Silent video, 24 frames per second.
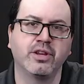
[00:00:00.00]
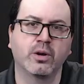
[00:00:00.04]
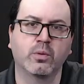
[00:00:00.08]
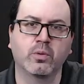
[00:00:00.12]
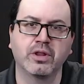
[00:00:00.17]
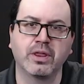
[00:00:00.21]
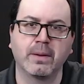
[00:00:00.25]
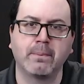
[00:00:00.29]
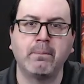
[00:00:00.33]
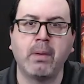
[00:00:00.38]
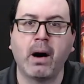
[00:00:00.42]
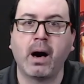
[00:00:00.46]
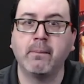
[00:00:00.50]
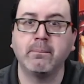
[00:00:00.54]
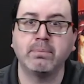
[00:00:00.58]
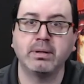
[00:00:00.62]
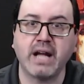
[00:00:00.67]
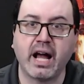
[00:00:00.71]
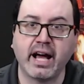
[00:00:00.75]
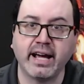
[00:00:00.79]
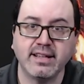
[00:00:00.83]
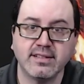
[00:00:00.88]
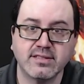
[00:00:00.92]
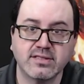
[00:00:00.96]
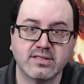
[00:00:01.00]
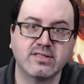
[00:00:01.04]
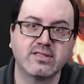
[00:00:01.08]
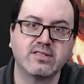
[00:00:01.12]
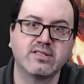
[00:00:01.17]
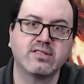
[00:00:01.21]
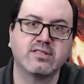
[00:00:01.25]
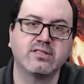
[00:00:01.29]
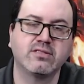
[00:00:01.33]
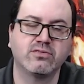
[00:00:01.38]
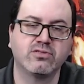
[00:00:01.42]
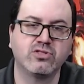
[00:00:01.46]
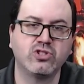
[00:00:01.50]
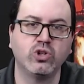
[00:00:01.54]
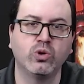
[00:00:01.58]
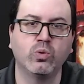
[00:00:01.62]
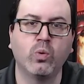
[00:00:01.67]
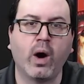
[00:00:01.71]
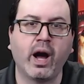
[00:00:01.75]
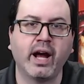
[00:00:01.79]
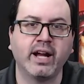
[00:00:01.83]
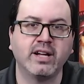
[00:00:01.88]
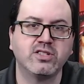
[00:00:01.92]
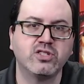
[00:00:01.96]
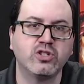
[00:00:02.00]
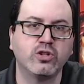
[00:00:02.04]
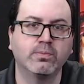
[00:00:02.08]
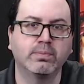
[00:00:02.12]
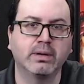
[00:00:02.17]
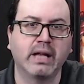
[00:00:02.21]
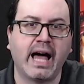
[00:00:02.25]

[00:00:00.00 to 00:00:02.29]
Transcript: There were the Pump Knights, two white, two